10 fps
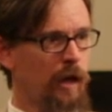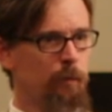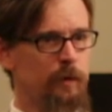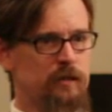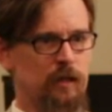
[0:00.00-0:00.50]

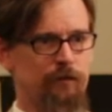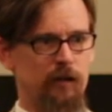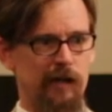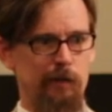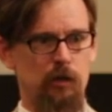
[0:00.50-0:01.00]
help us love our
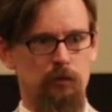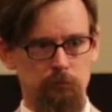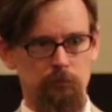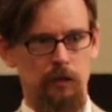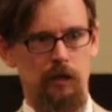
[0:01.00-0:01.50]
neighbor
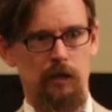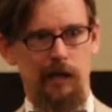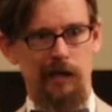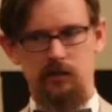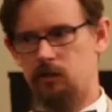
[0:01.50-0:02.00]

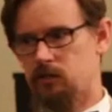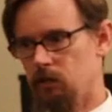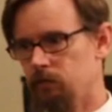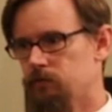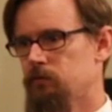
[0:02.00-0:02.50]
as
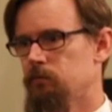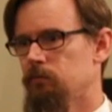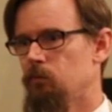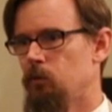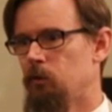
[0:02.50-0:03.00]
ourselves
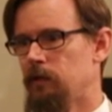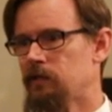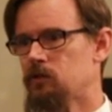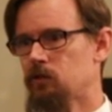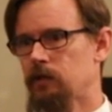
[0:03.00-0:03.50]
when we
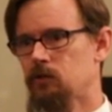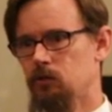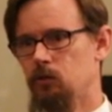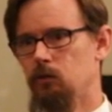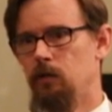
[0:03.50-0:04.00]
enter
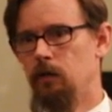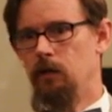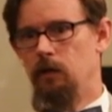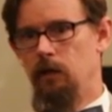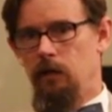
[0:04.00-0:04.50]
into
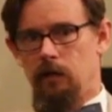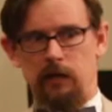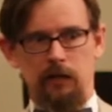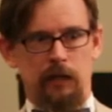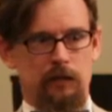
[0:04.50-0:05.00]

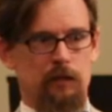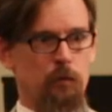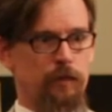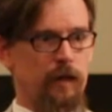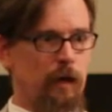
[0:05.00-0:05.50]
dialectic
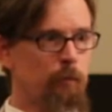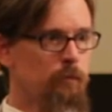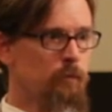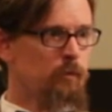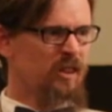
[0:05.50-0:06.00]
with them,
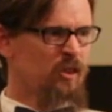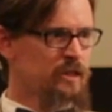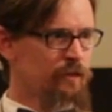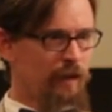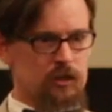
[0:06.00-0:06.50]
whether
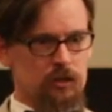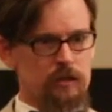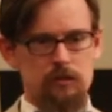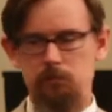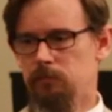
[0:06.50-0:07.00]
it's
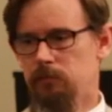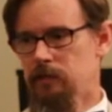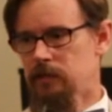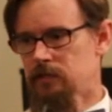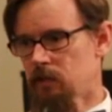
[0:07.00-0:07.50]
evangelism
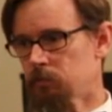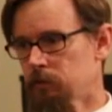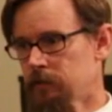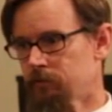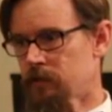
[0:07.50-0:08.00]
and it's an
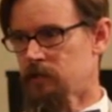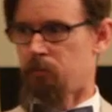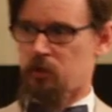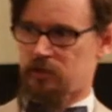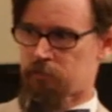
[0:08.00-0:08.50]
unbeliever that's
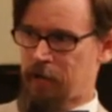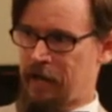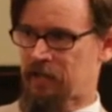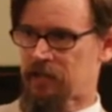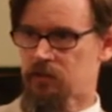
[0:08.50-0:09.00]
pushing
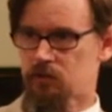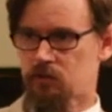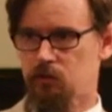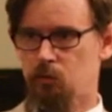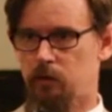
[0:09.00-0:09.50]
back against
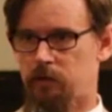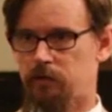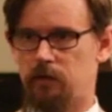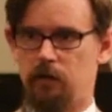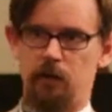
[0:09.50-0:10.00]
you with